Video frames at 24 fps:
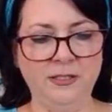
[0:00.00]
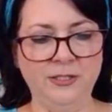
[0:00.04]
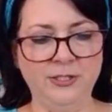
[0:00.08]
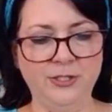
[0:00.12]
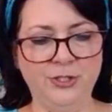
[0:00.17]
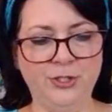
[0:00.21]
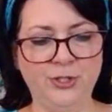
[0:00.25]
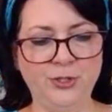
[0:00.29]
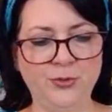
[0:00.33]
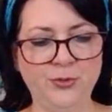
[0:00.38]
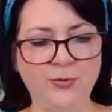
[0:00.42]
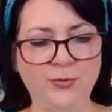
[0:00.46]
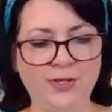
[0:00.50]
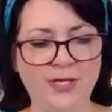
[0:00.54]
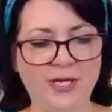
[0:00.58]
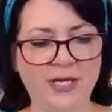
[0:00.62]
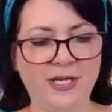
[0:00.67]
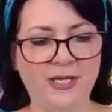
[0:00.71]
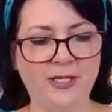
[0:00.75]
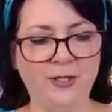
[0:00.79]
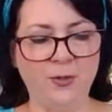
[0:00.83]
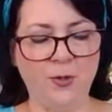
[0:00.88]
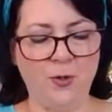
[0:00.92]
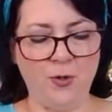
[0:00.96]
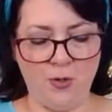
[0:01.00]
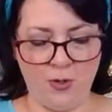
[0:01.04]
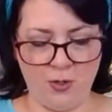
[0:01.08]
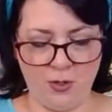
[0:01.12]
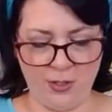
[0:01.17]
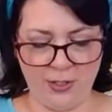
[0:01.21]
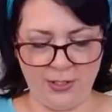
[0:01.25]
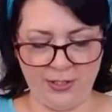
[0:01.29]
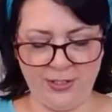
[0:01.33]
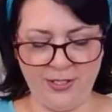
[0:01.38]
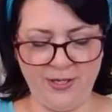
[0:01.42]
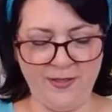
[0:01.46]
I'm going to do that
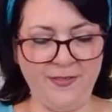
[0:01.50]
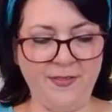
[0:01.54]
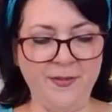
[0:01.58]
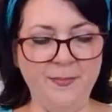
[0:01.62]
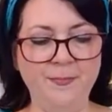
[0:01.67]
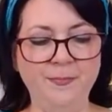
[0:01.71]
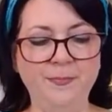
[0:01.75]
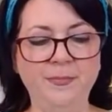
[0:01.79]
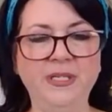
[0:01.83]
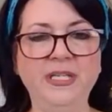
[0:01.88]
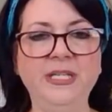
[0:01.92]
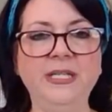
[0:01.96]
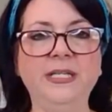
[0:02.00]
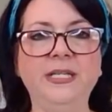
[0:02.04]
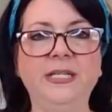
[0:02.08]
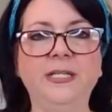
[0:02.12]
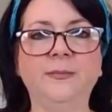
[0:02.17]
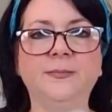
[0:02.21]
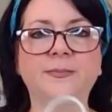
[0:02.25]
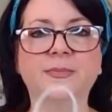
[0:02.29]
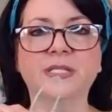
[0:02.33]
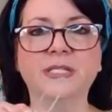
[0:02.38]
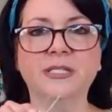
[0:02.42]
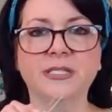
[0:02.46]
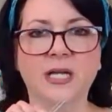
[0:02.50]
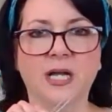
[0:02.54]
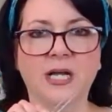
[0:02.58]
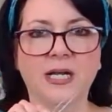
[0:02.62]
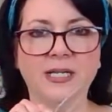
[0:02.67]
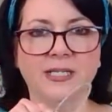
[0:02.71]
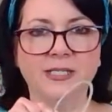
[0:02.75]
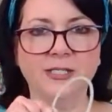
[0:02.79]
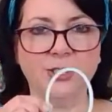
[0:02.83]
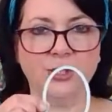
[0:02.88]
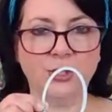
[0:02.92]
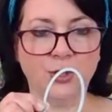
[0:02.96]
on the
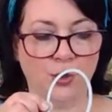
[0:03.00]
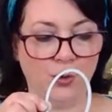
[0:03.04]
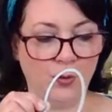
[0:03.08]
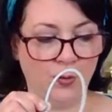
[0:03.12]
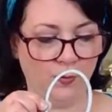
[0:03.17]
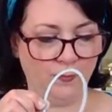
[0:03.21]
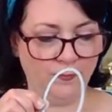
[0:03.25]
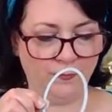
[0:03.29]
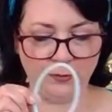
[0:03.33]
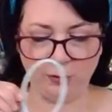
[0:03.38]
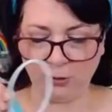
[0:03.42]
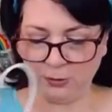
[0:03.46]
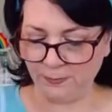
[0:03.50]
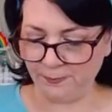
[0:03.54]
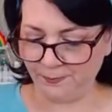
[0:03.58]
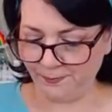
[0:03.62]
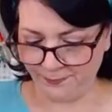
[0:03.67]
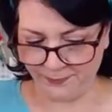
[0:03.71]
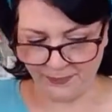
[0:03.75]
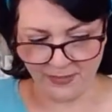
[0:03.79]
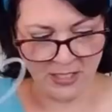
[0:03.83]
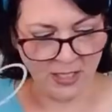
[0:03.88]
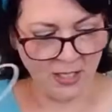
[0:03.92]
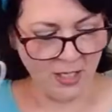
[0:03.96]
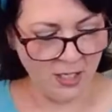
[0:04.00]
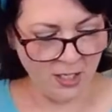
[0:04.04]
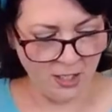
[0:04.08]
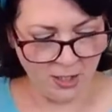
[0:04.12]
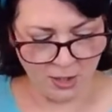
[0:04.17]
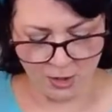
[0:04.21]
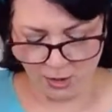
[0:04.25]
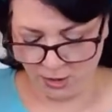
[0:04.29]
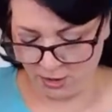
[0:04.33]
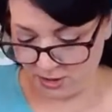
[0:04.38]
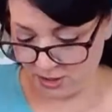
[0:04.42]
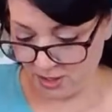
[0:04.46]
medium-sized oval.
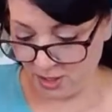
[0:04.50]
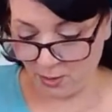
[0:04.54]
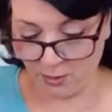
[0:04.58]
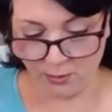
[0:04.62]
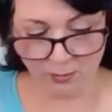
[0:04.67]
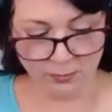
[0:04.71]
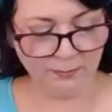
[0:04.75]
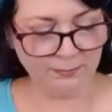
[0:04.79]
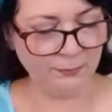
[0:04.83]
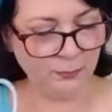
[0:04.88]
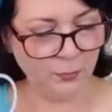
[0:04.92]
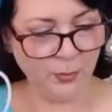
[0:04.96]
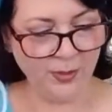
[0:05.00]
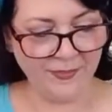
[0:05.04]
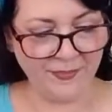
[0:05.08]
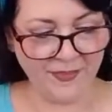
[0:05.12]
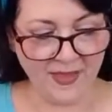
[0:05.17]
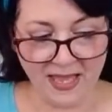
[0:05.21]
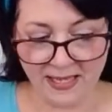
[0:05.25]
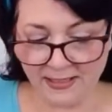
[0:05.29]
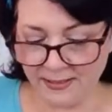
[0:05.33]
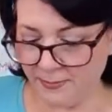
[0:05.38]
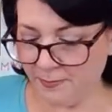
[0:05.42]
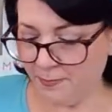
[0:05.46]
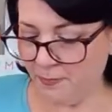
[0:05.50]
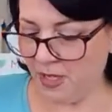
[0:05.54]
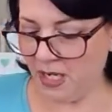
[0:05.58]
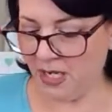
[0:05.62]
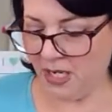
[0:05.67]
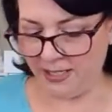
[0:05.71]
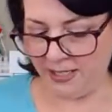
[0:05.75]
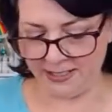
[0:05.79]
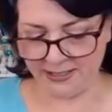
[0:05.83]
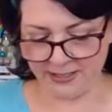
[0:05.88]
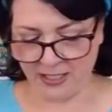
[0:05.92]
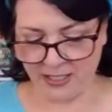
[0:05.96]
So with that in
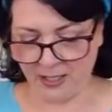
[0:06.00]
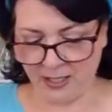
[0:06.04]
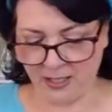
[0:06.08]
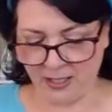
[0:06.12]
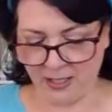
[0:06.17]
mind,